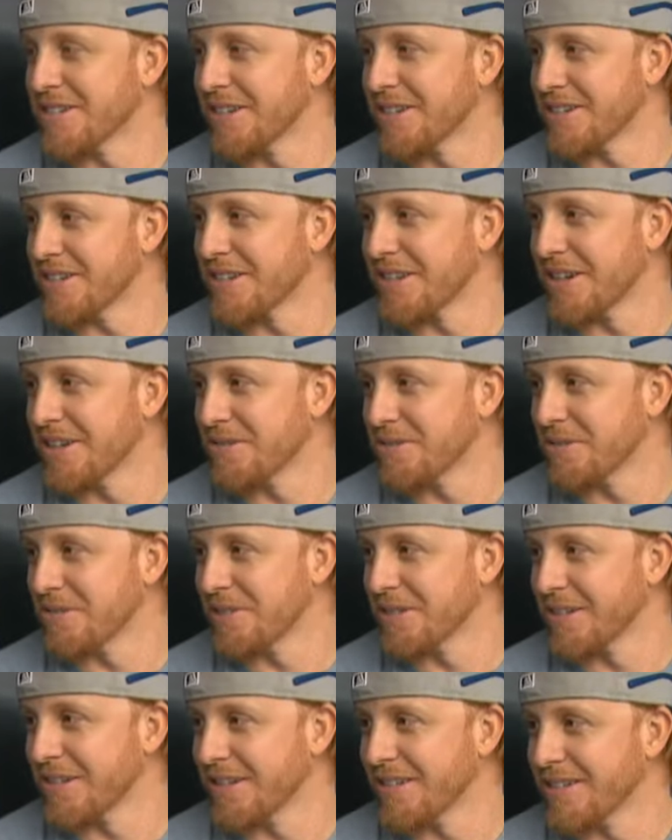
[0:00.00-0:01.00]
on the schedule
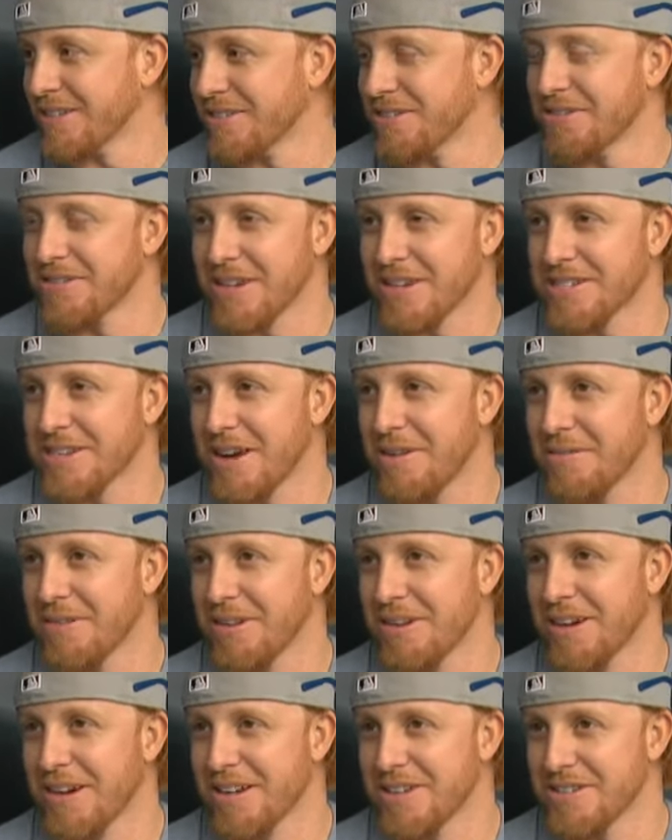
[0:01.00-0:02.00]
that as soon as I signed with
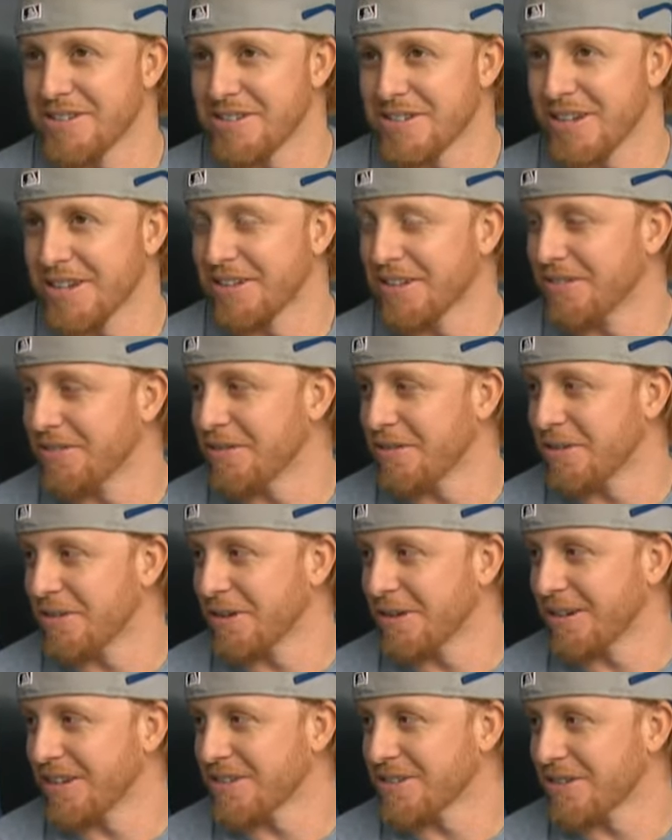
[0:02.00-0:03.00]
the Dodgers, I looked for
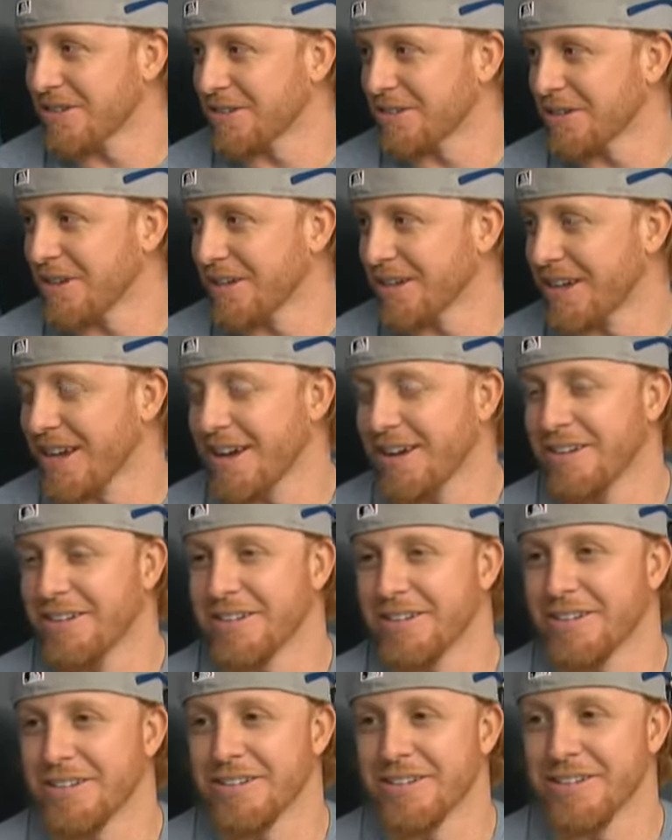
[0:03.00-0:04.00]
it. I circled on the
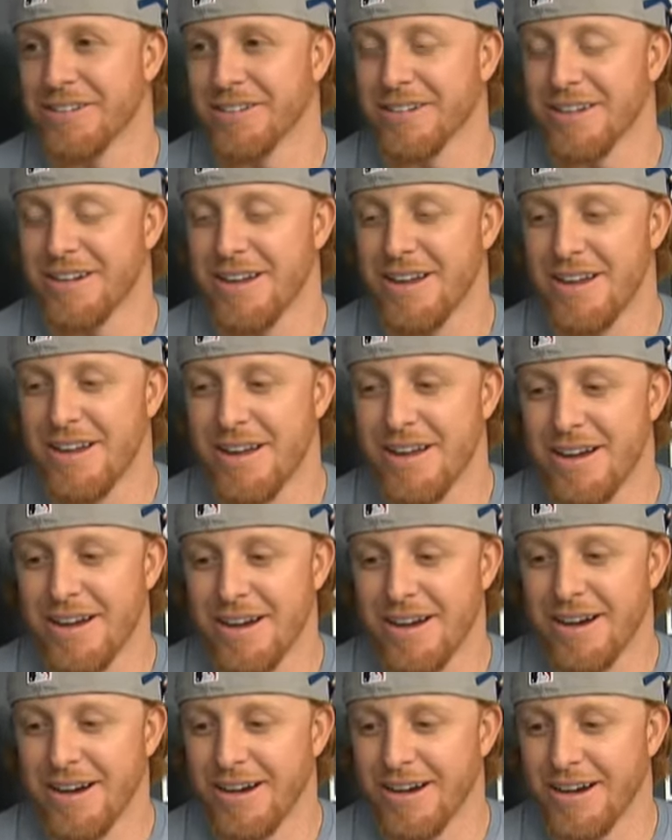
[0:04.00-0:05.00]
calendar and
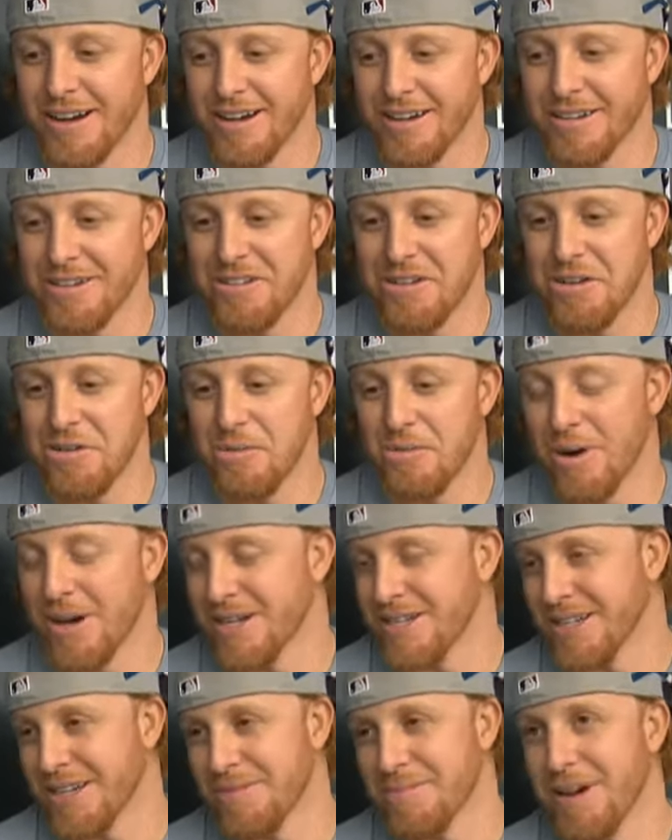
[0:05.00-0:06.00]
uh, couldn't
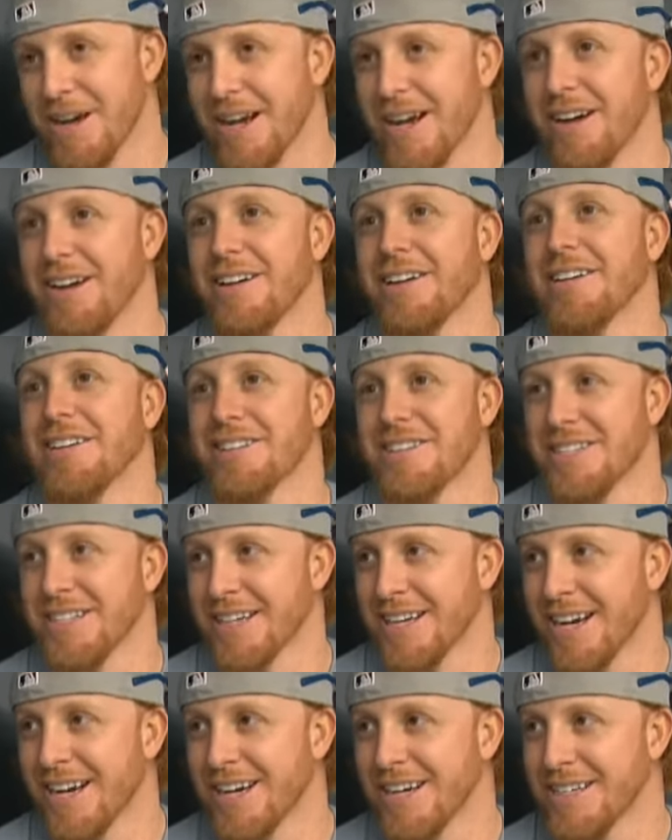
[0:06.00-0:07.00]
wait to get back out here and see the
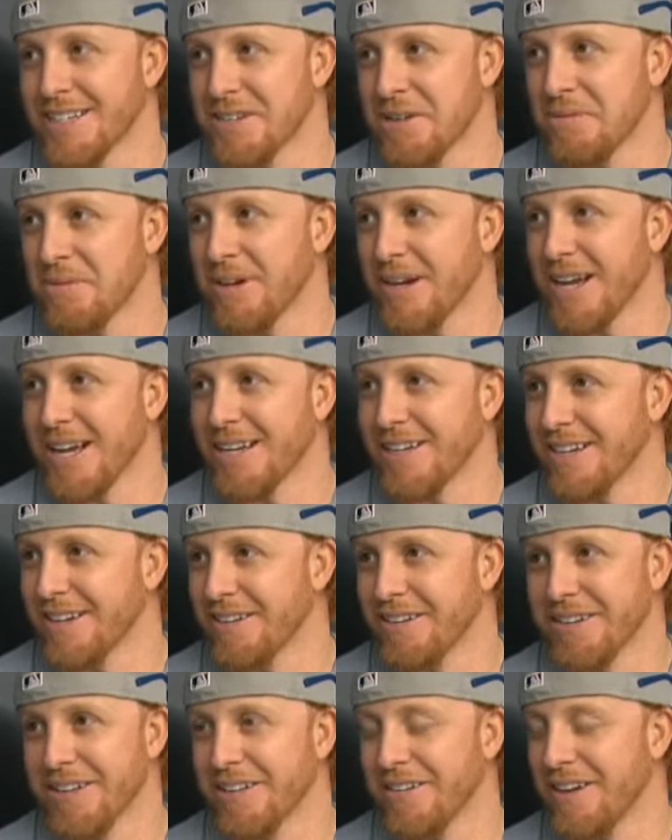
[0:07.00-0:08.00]
guys. I went and had
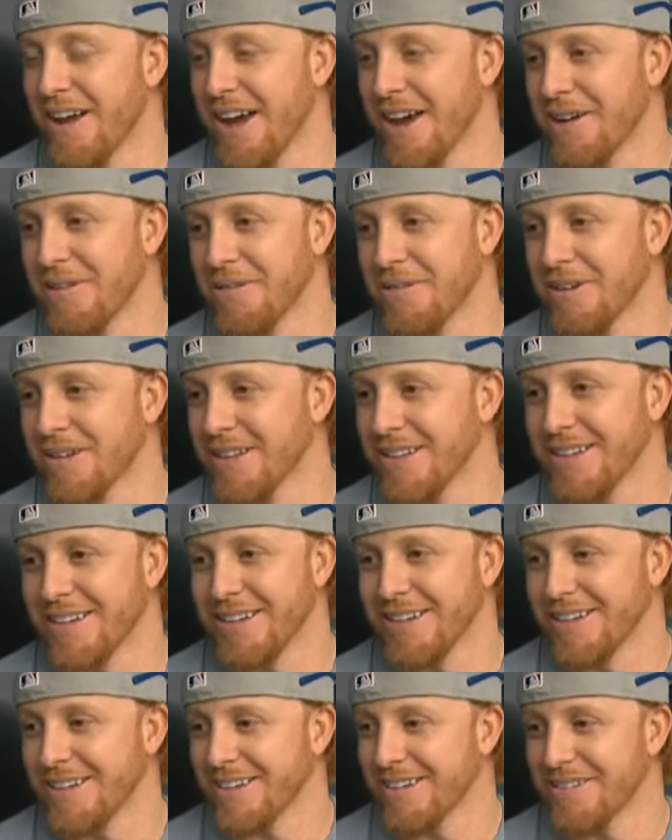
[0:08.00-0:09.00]
dinner the other night with
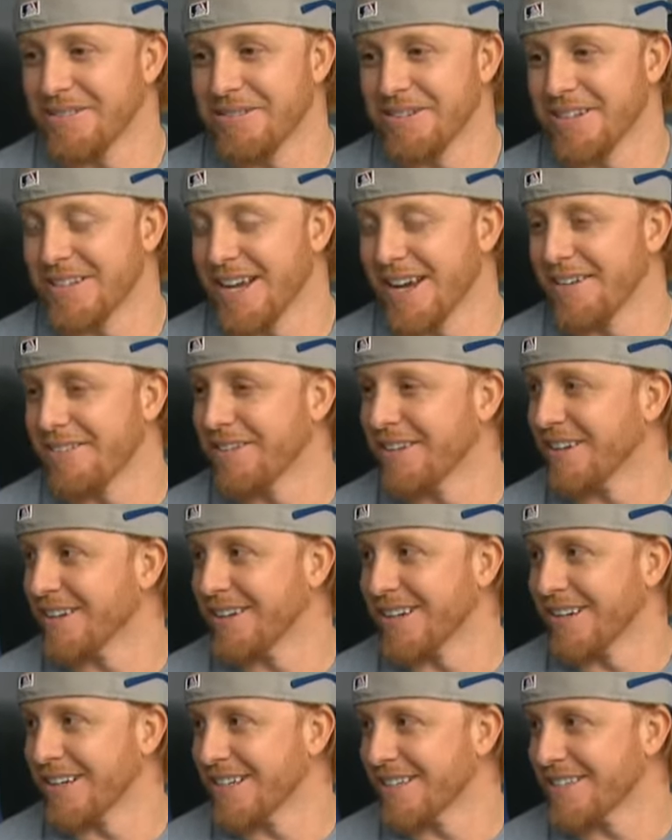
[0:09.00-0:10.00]
uh, with David
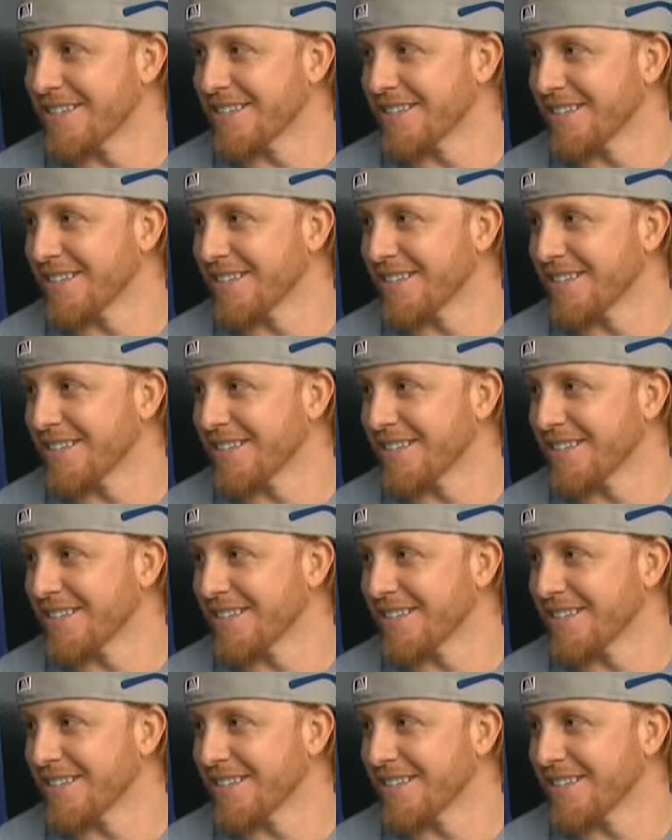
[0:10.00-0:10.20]
and Niese